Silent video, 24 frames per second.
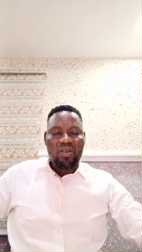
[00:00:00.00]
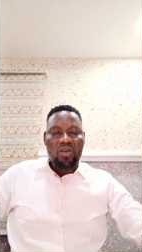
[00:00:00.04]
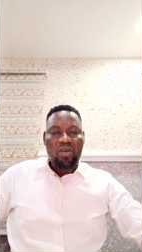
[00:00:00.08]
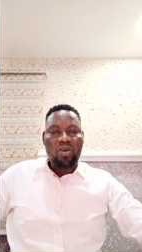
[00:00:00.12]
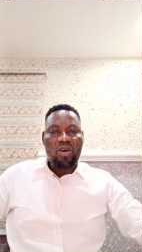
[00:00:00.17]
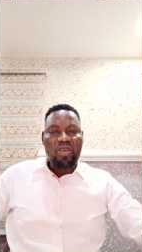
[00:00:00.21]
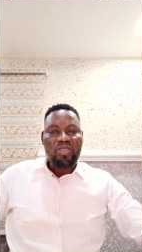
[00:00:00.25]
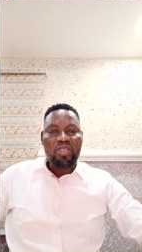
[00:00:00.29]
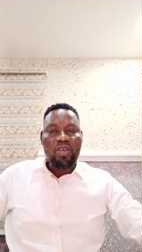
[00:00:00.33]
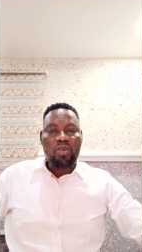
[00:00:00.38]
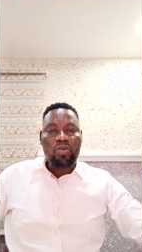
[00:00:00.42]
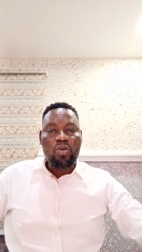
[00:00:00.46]

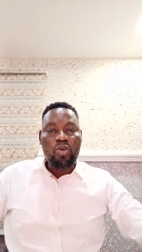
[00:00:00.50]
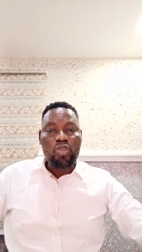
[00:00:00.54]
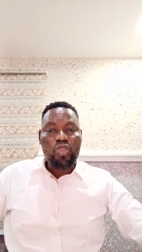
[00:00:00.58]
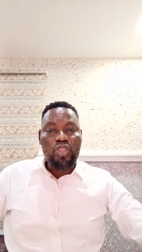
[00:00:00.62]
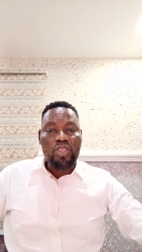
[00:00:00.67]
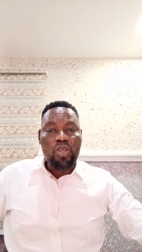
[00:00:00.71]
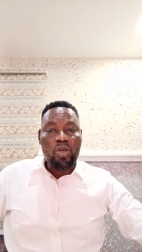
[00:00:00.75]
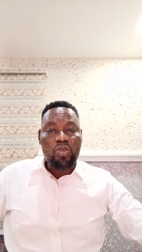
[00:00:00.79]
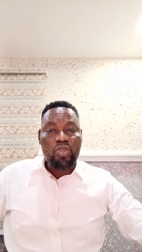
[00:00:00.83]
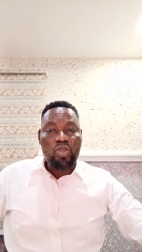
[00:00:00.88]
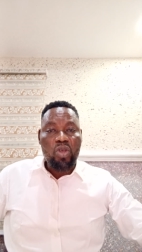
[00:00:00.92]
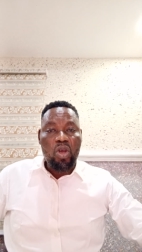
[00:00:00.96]
Cost of goods
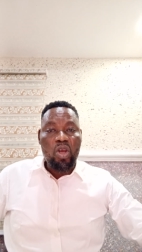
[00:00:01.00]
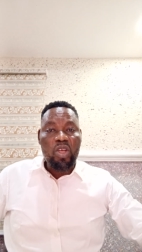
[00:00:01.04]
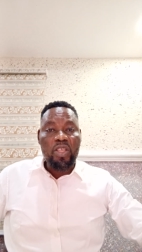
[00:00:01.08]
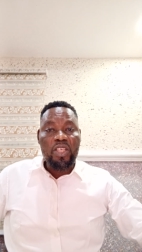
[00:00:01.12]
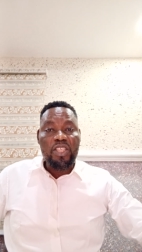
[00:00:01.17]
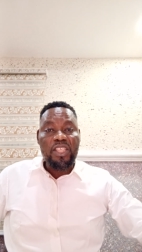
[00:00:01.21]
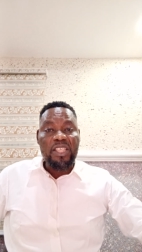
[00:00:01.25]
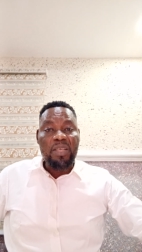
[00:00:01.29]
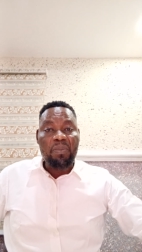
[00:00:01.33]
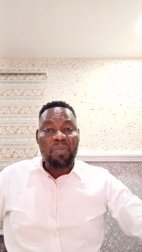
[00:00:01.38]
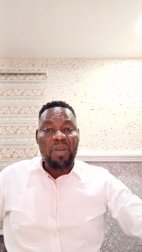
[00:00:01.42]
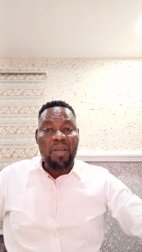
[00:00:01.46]
sold
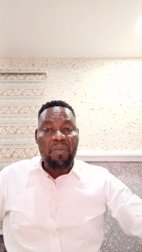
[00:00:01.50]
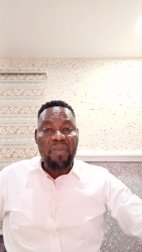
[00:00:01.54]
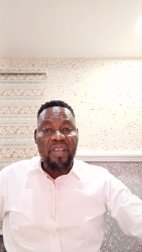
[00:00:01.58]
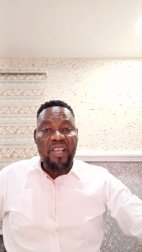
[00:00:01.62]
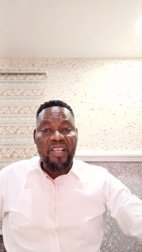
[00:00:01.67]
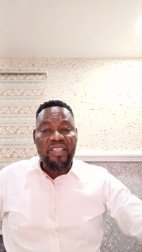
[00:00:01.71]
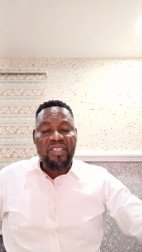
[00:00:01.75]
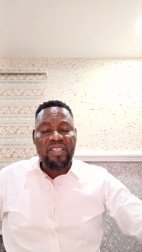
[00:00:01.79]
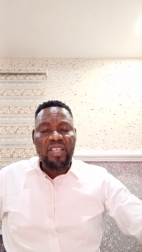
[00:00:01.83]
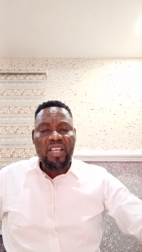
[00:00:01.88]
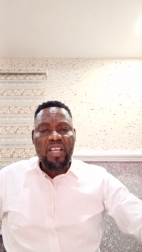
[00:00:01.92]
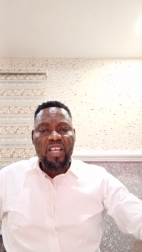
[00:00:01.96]
is simply
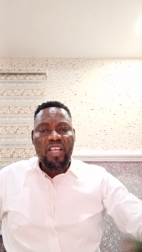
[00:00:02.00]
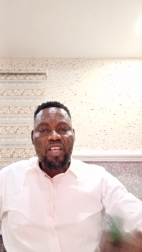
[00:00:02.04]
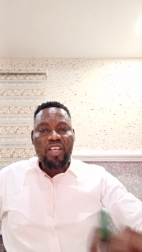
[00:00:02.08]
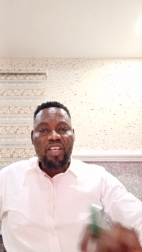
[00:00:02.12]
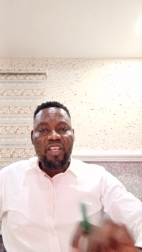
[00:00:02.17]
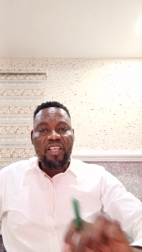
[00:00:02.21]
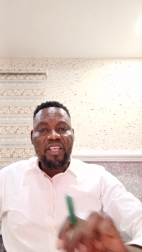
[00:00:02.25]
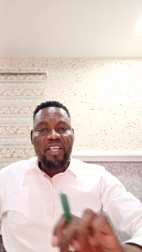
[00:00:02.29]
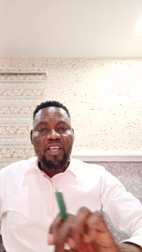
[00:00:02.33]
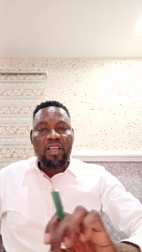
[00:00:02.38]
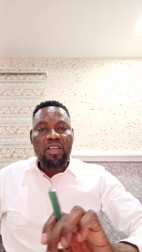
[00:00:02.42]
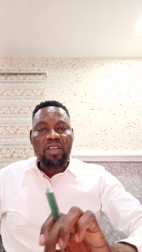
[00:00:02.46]
means
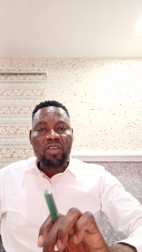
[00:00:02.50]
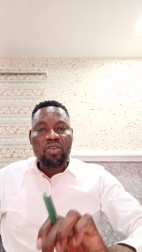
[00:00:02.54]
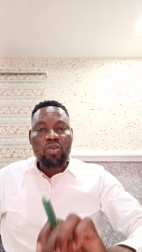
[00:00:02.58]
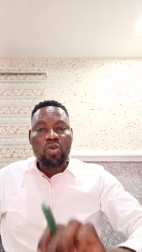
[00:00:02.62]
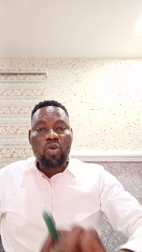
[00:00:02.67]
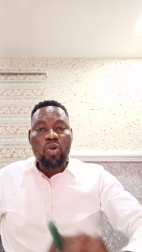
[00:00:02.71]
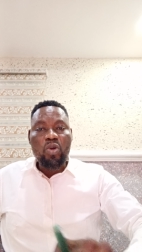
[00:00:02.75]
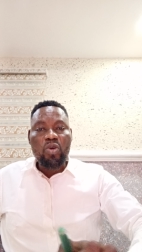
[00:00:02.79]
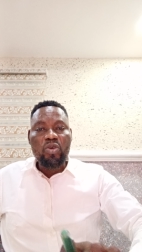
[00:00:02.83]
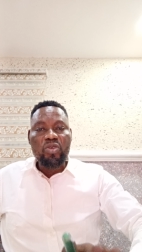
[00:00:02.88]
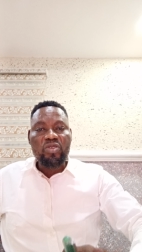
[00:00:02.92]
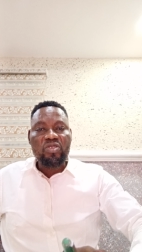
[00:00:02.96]
the
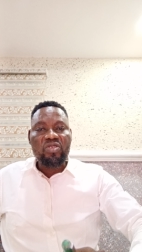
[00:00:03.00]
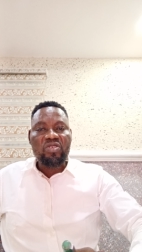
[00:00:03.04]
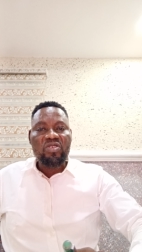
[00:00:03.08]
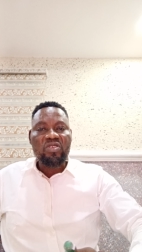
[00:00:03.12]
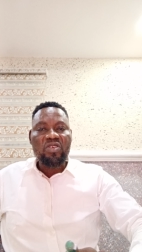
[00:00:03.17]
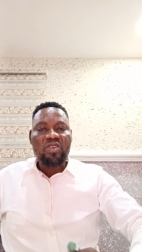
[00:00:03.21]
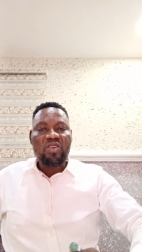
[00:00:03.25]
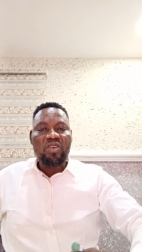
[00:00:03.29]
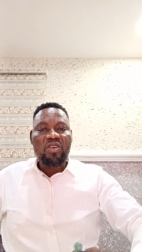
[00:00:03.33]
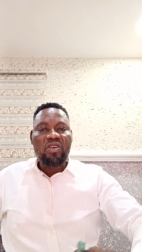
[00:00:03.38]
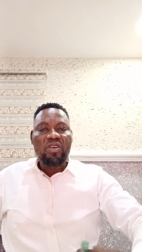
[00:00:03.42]
goods.